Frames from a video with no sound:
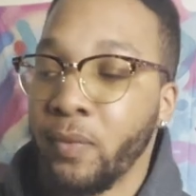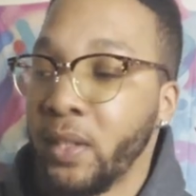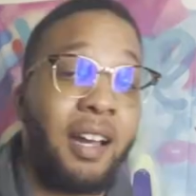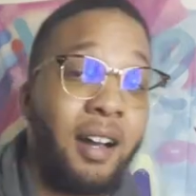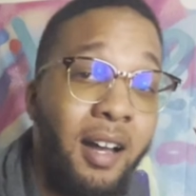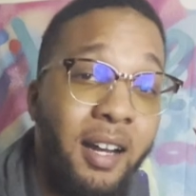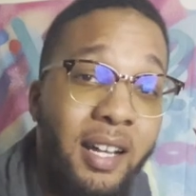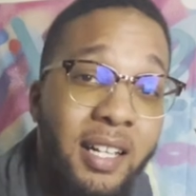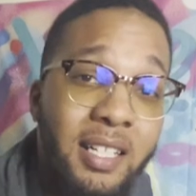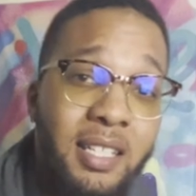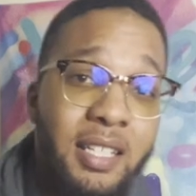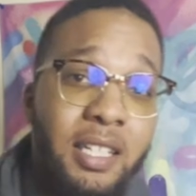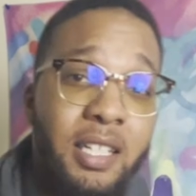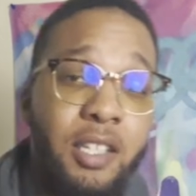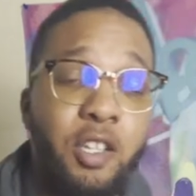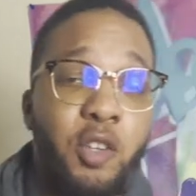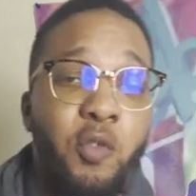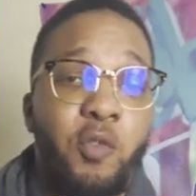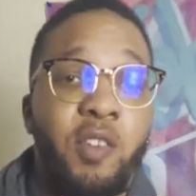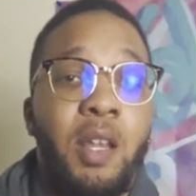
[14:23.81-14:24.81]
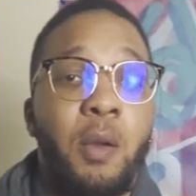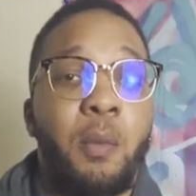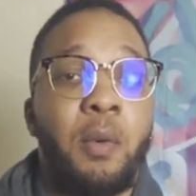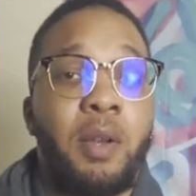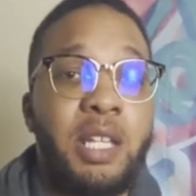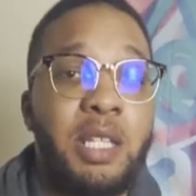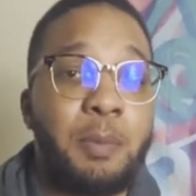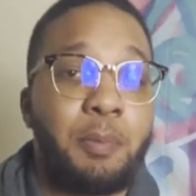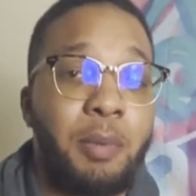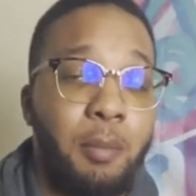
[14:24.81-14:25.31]
honestly, you really want
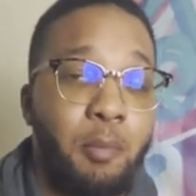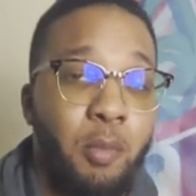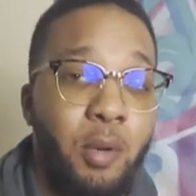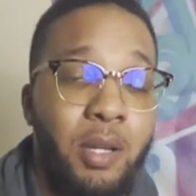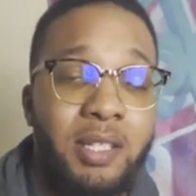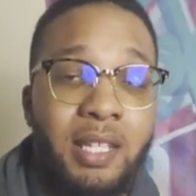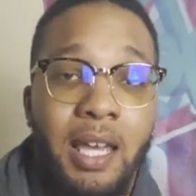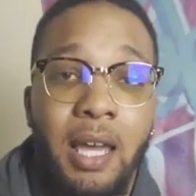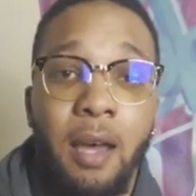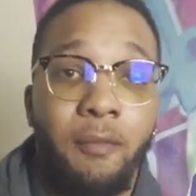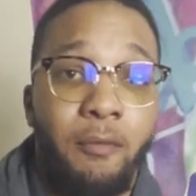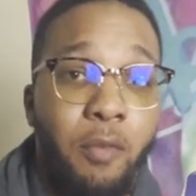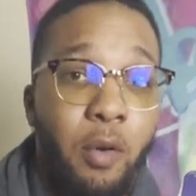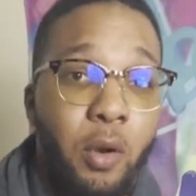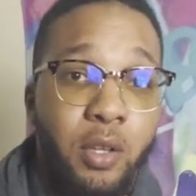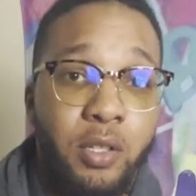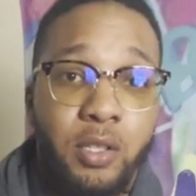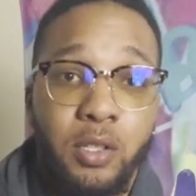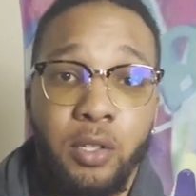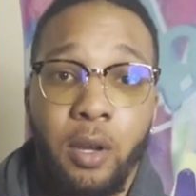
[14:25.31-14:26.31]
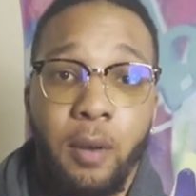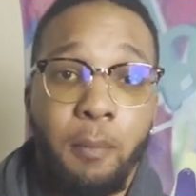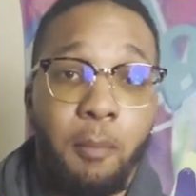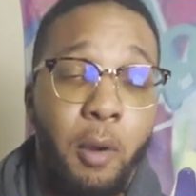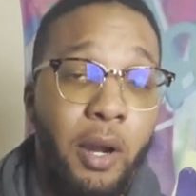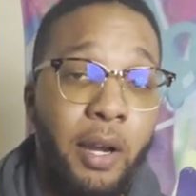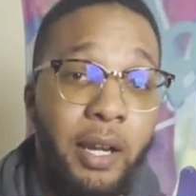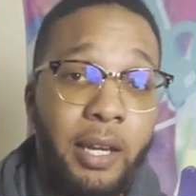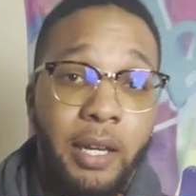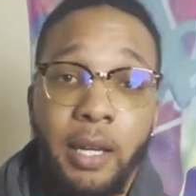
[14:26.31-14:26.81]
to spend more time focusing on
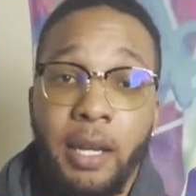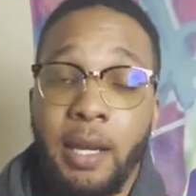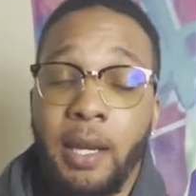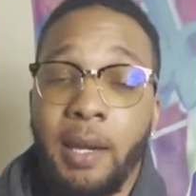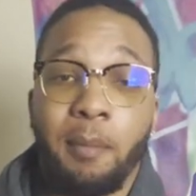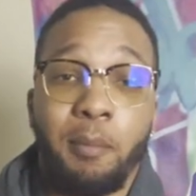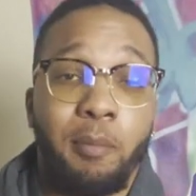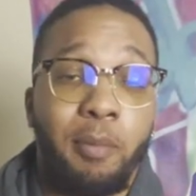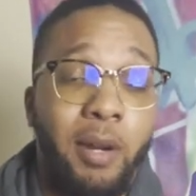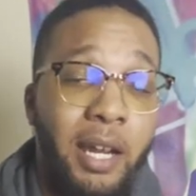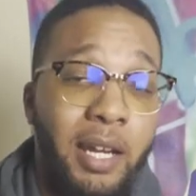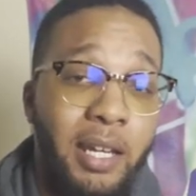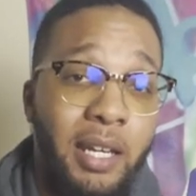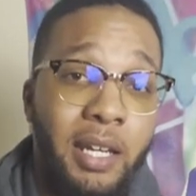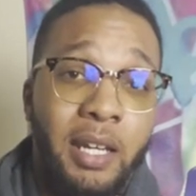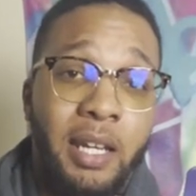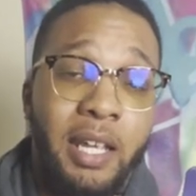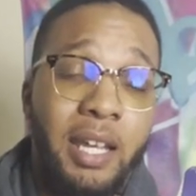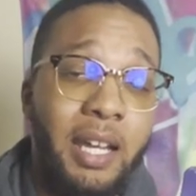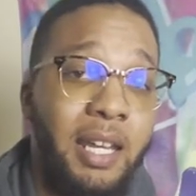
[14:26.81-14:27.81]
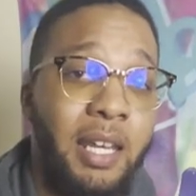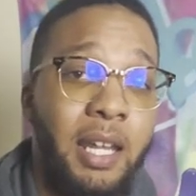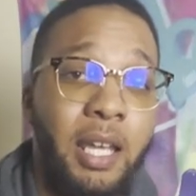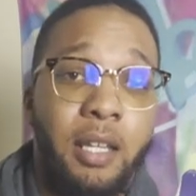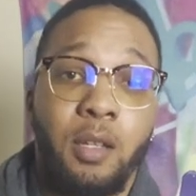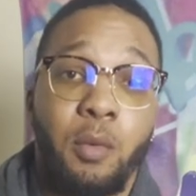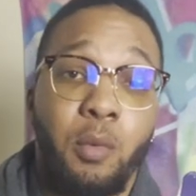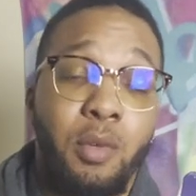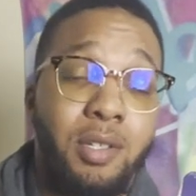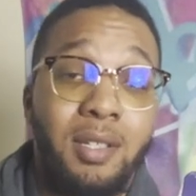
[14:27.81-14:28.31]
marketing and branding and
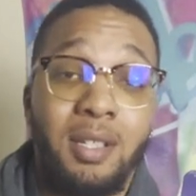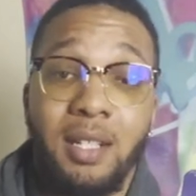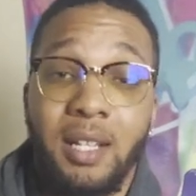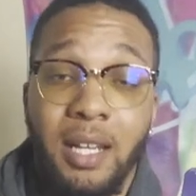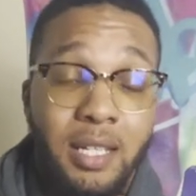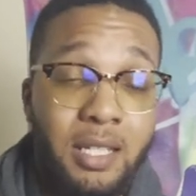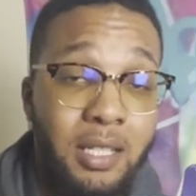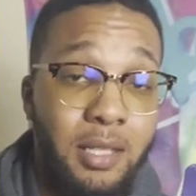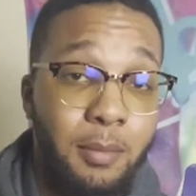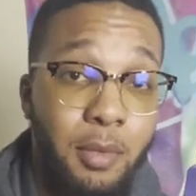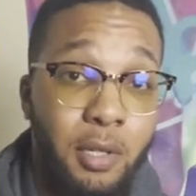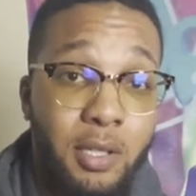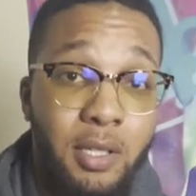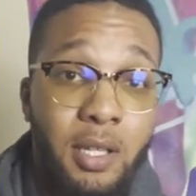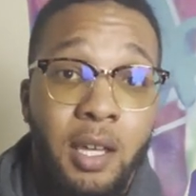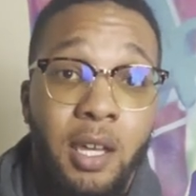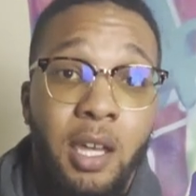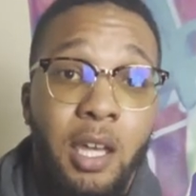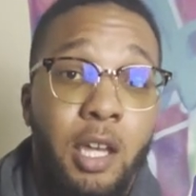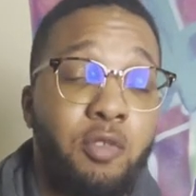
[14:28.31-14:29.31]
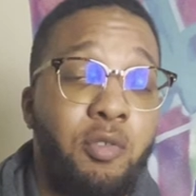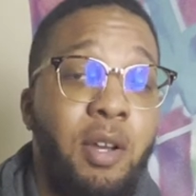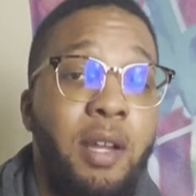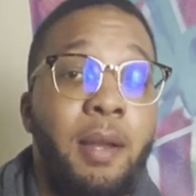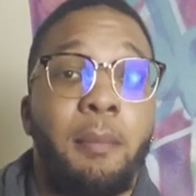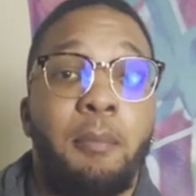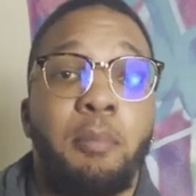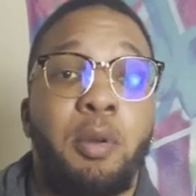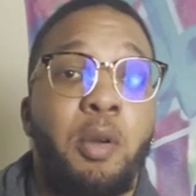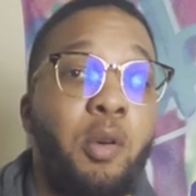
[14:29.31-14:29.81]
connecting with your customers and trying
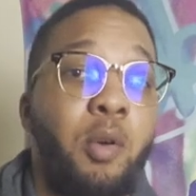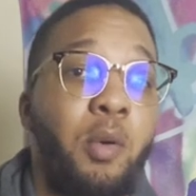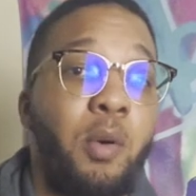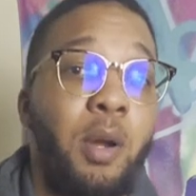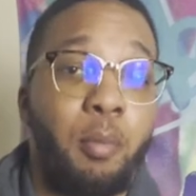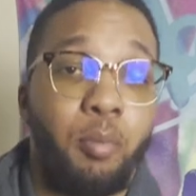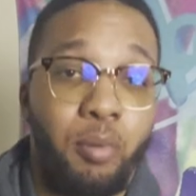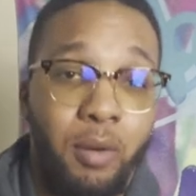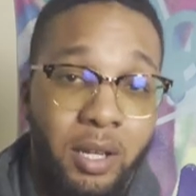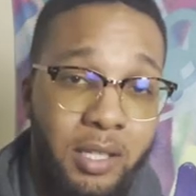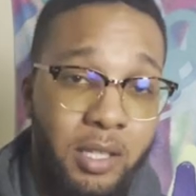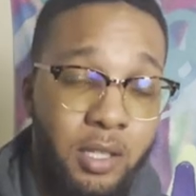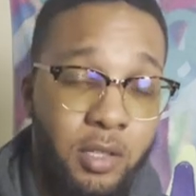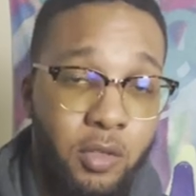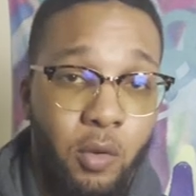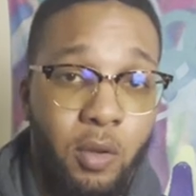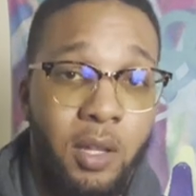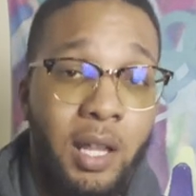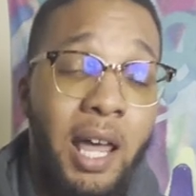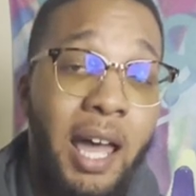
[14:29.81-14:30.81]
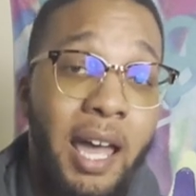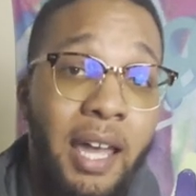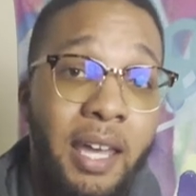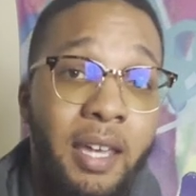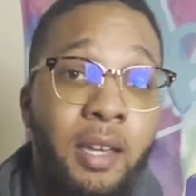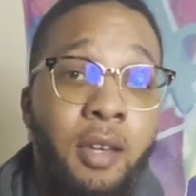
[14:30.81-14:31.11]
to build a presence online.